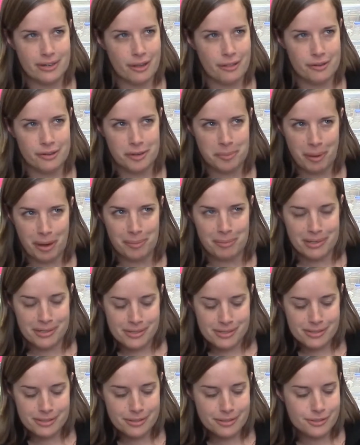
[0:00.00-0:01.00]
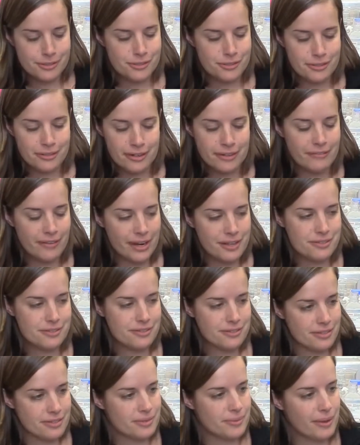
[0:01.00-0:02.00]
other departments there are student
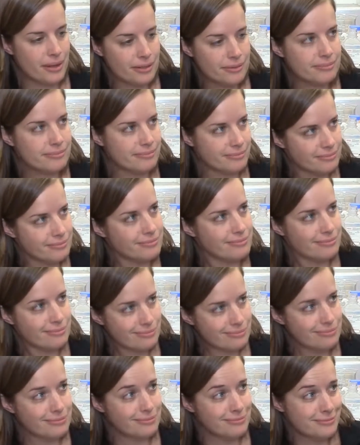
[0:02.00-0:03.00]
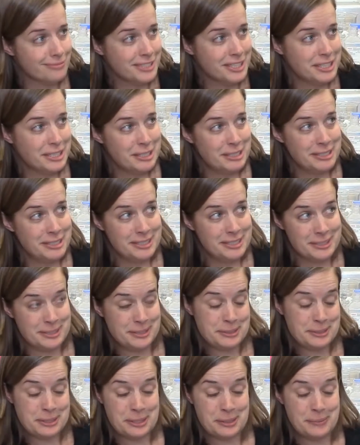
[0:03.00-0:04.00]
advisors as well. So
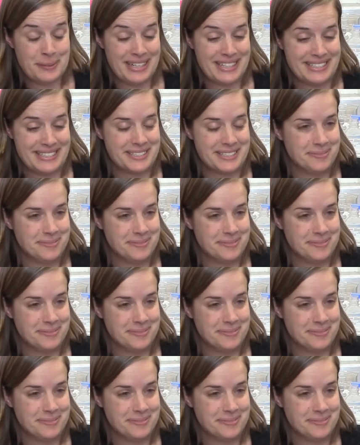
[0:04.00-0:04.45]
those are good ways.